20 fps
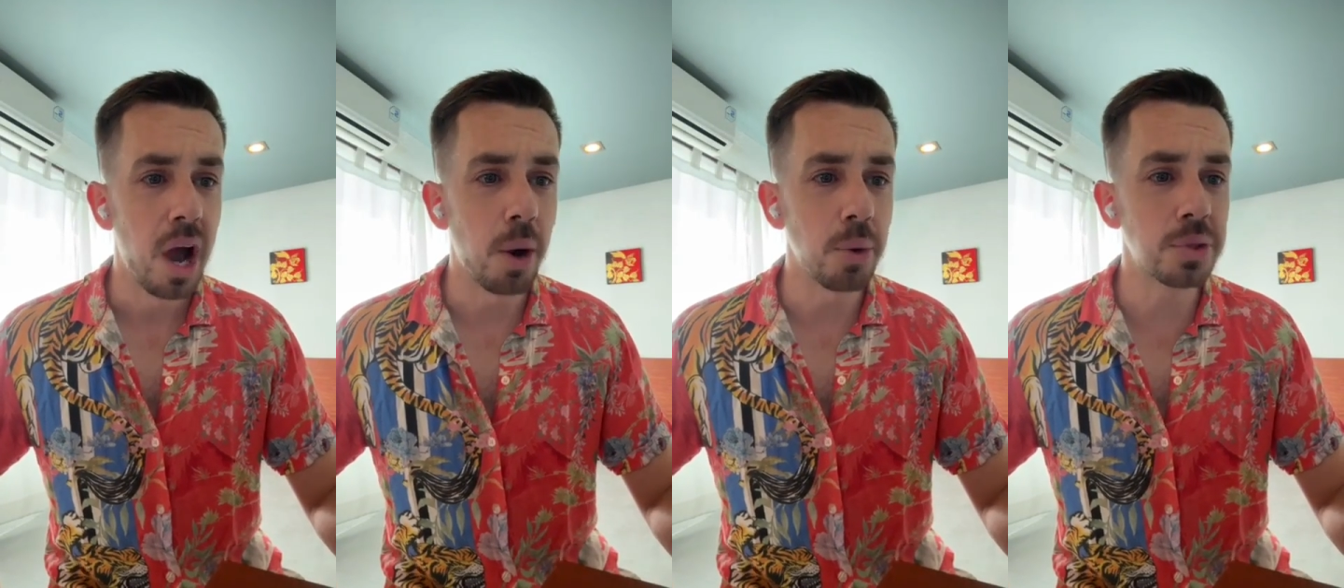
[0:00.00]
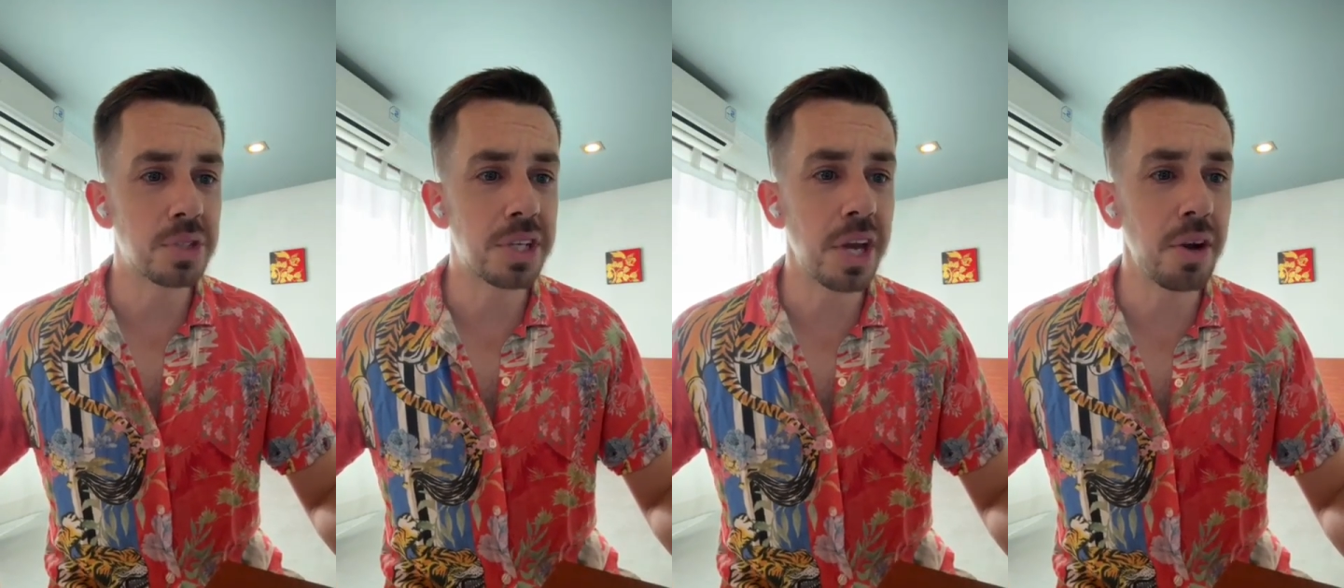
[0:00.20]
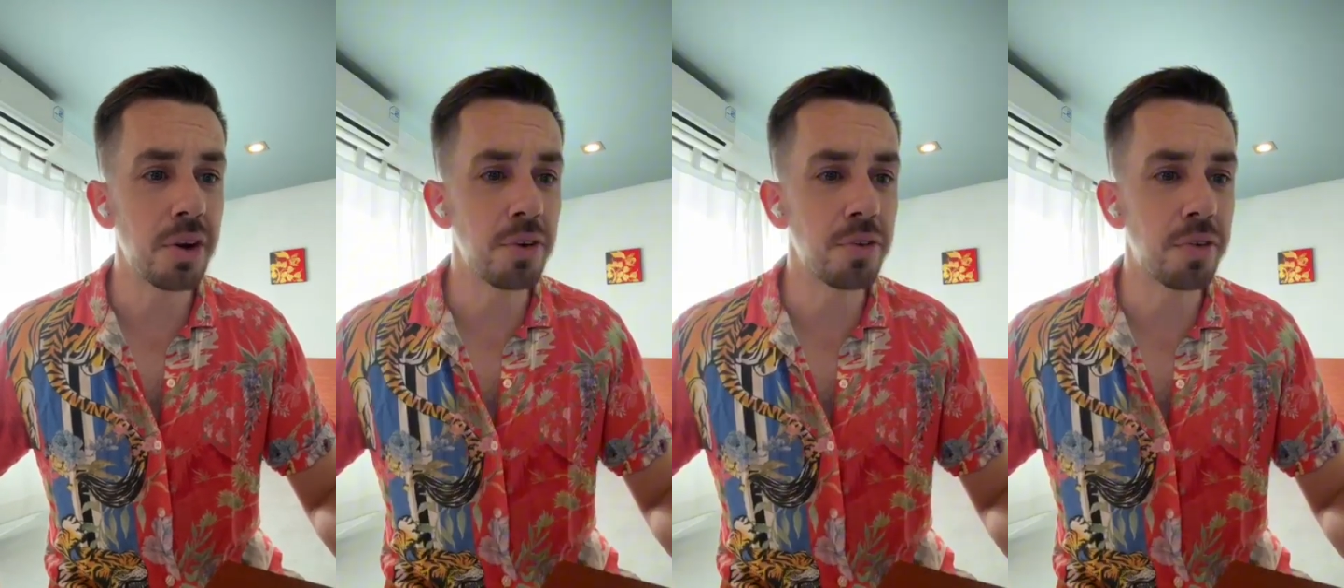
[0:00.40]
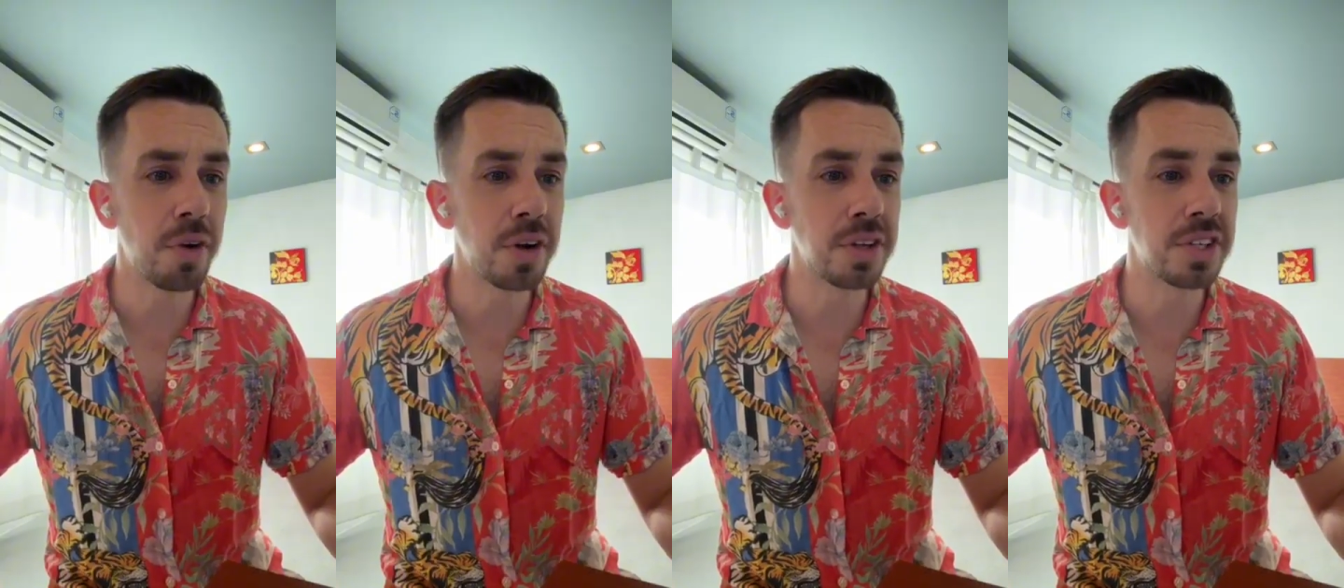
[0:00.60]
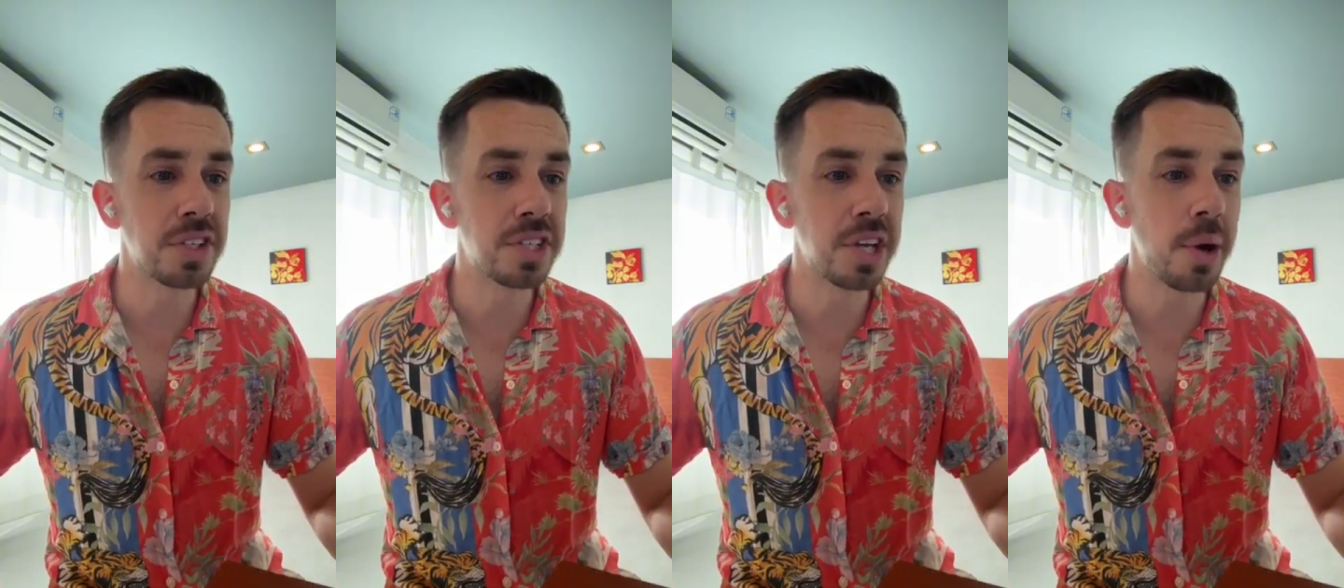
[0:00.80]
I was
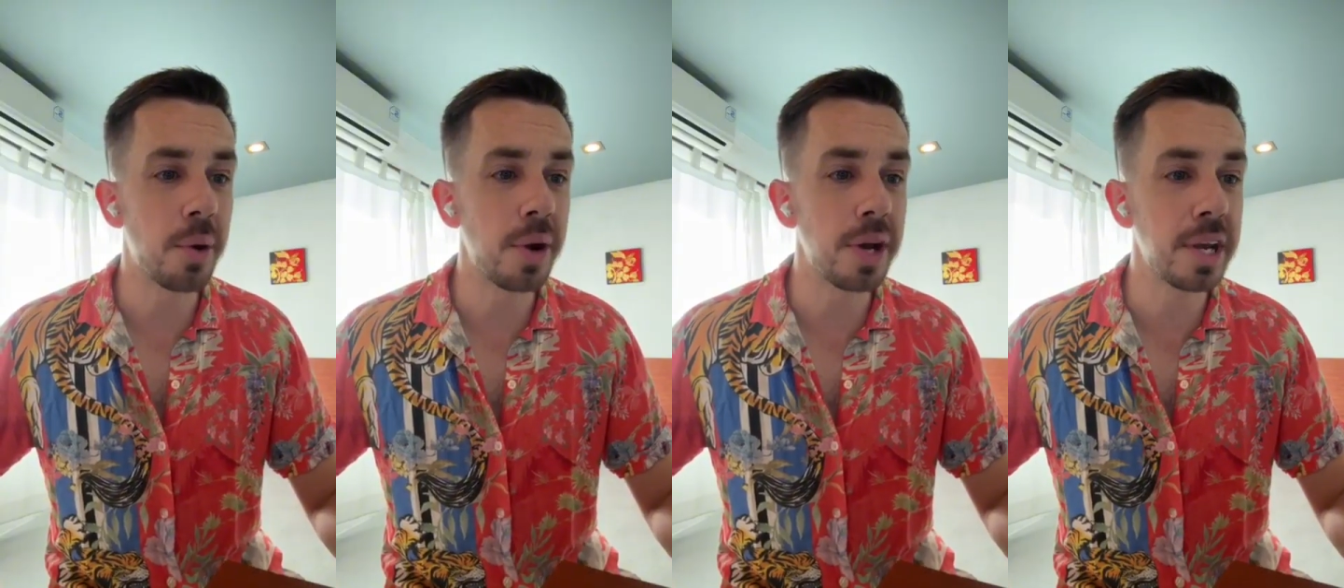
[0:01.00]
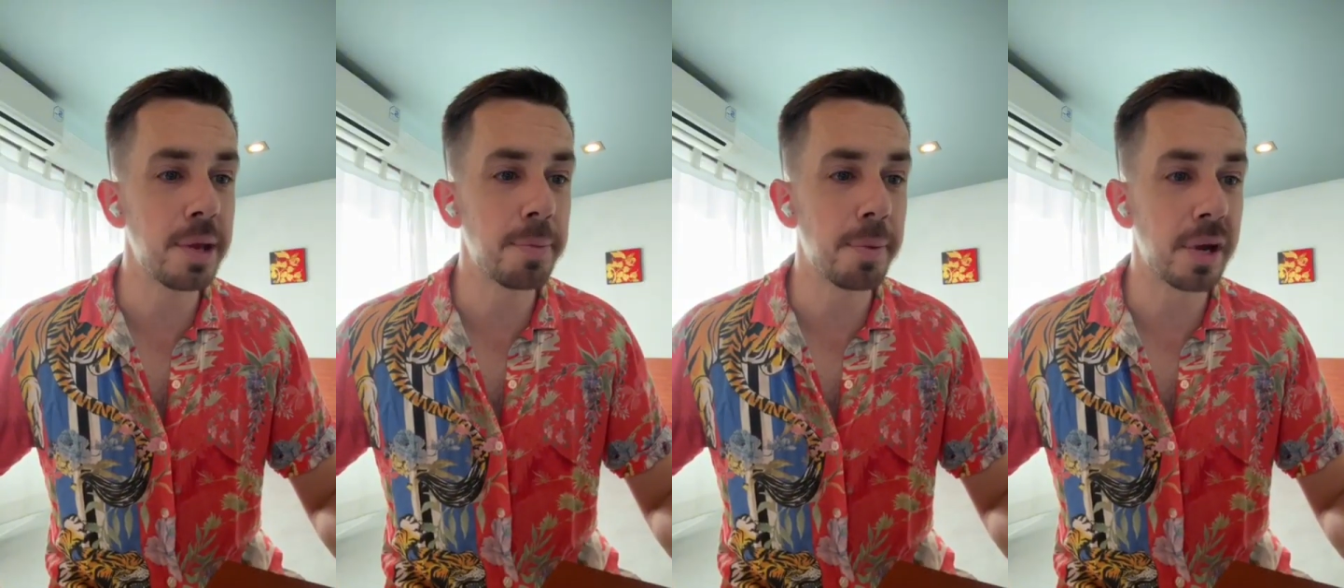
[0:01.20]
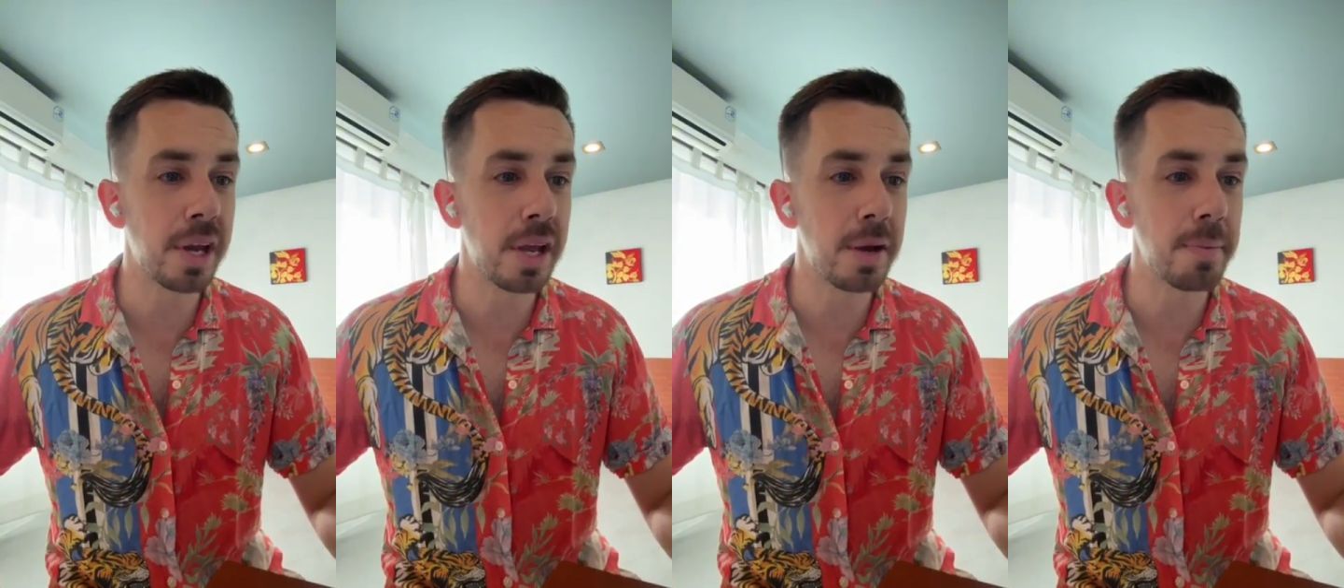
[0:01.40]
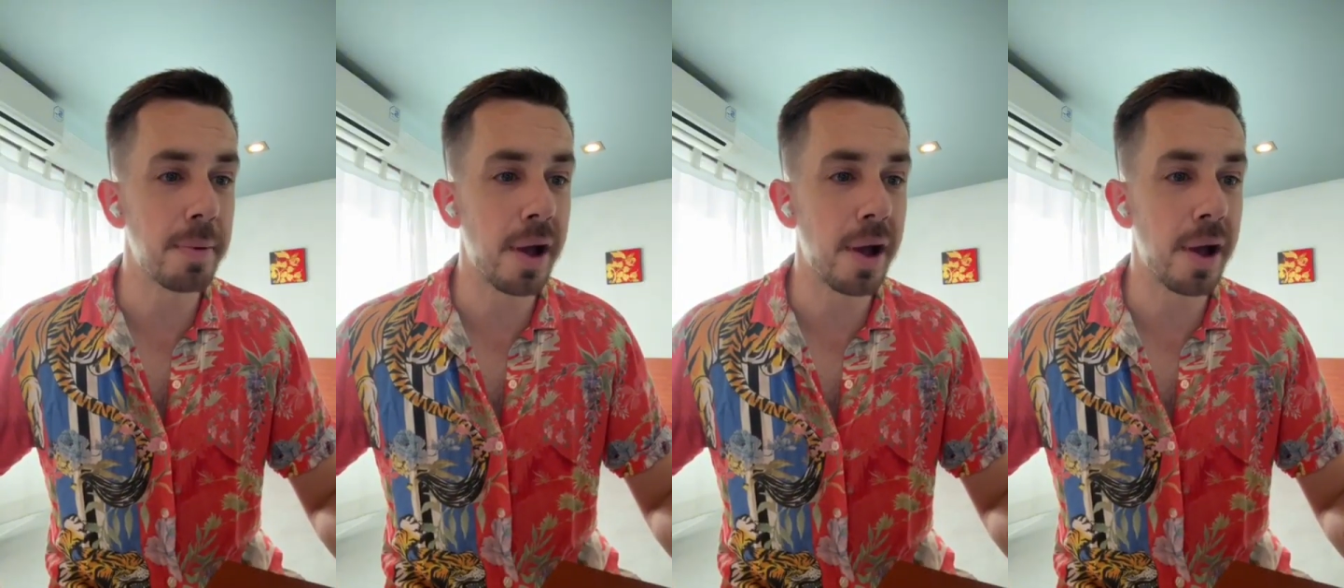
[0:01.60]
terrified to tell anybody